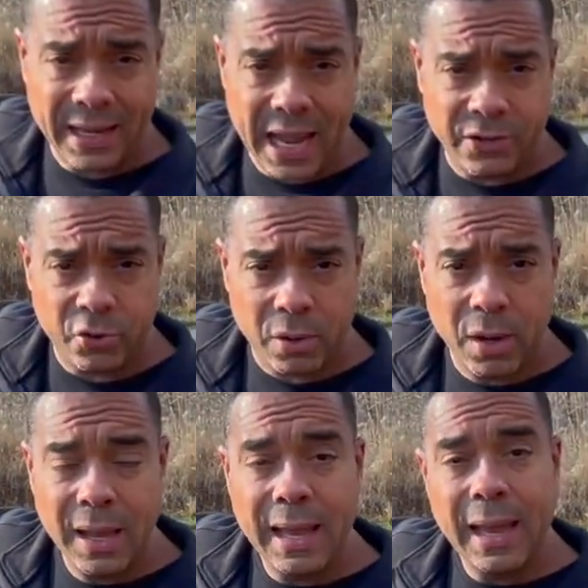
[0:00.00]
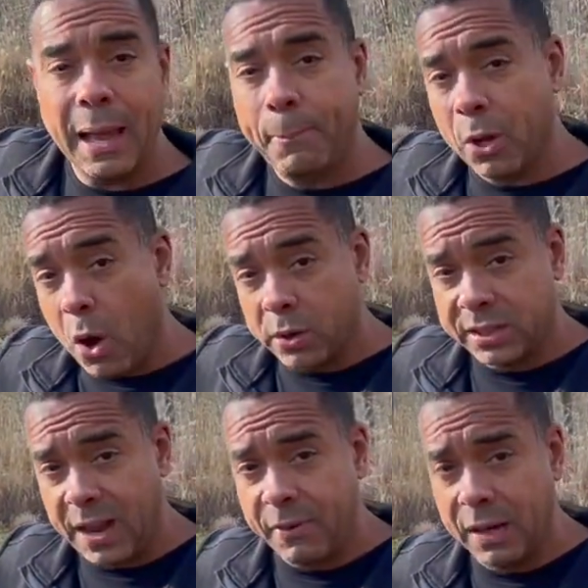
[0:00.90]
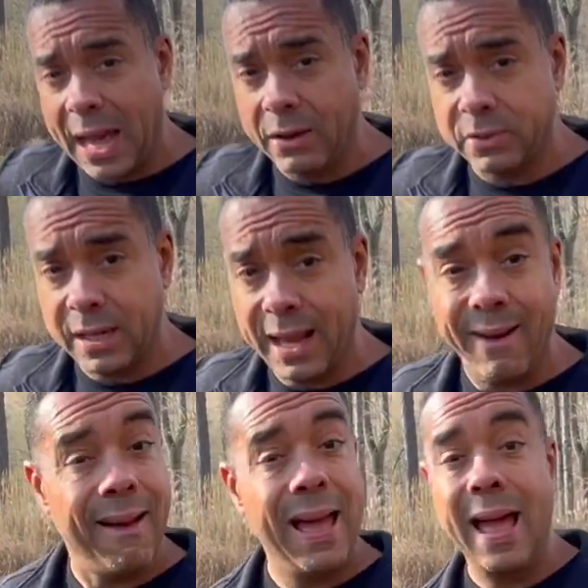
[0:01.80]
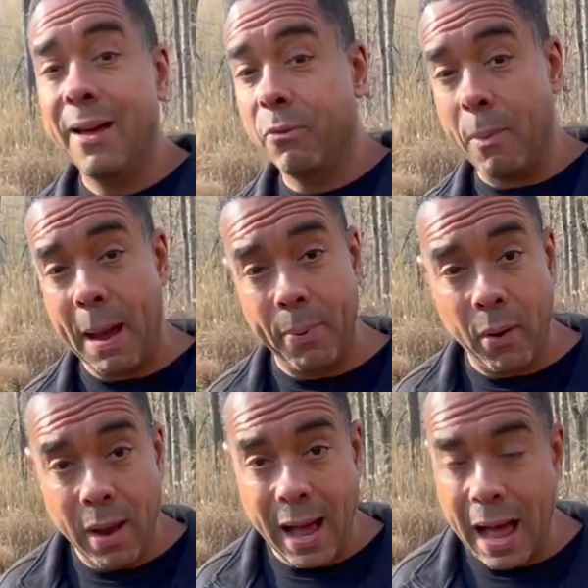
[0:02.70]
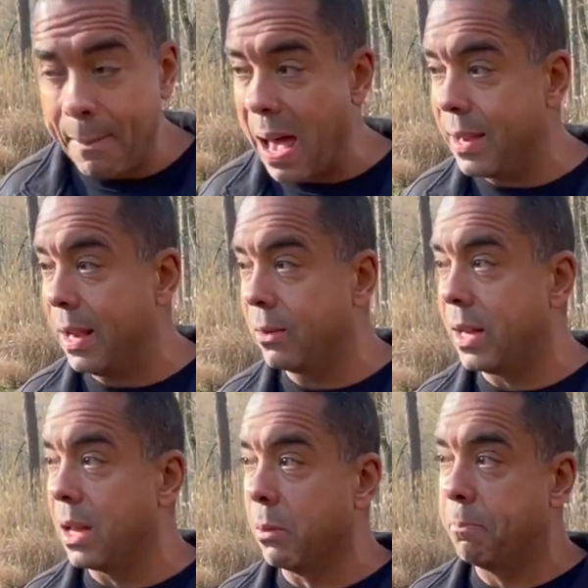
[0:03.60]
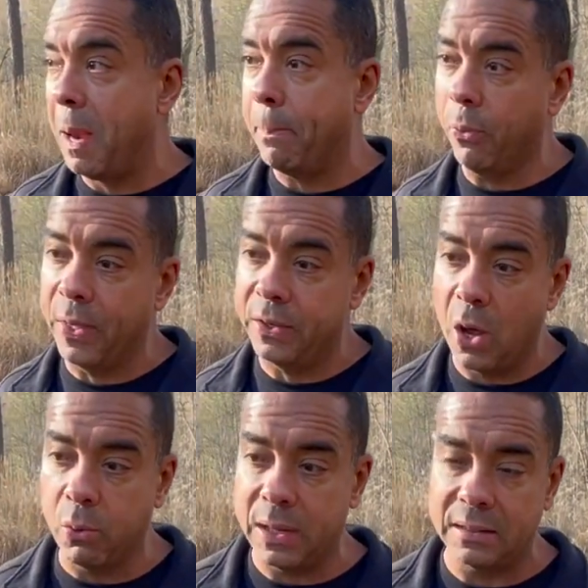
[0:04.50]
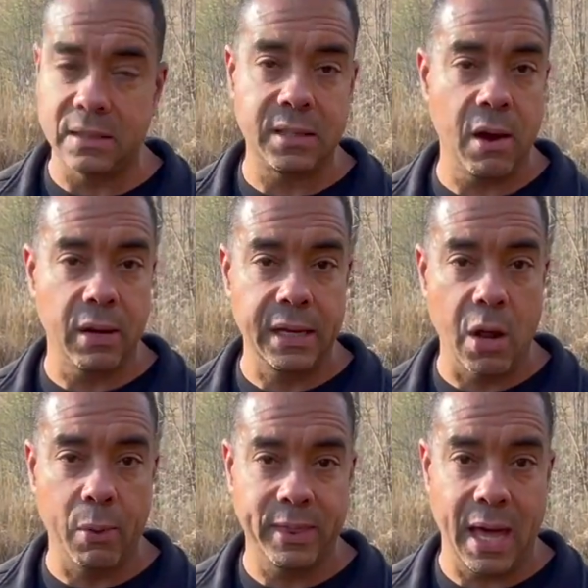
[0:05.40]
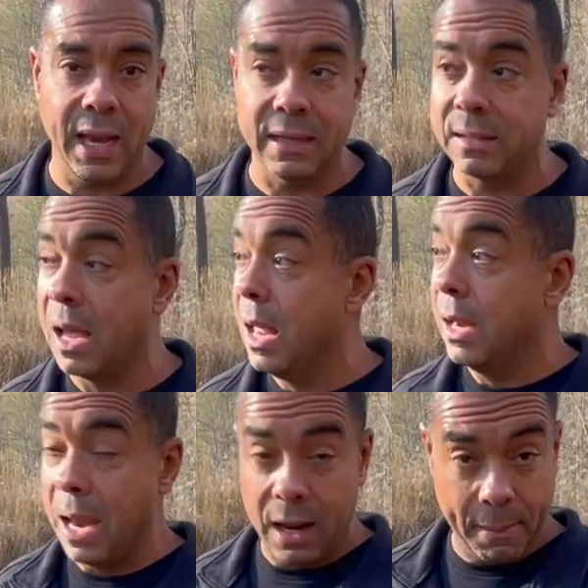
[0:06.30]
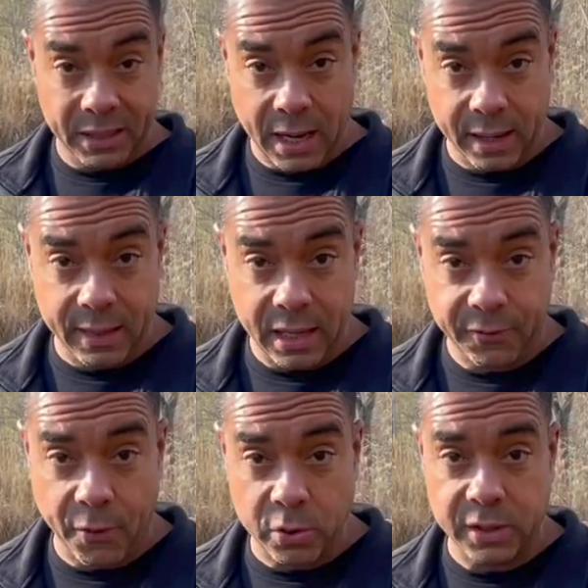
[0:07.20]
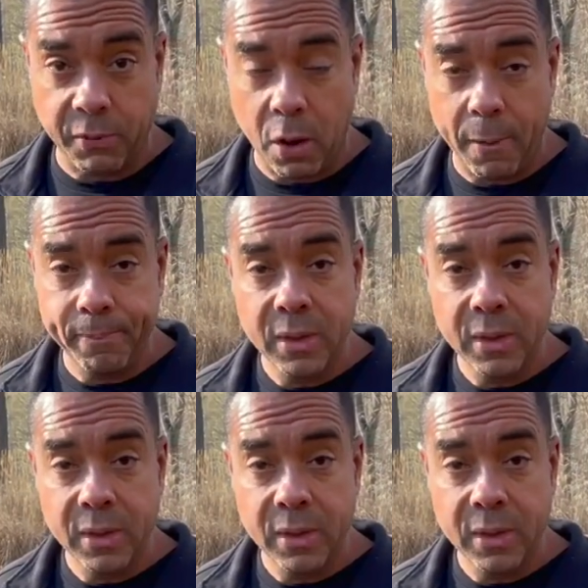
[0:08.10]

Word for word: nature and put all seven layers in there. Remember, I'm out here dealing with people that don't necessarily know what that is. Now, let me tell you this. First of all,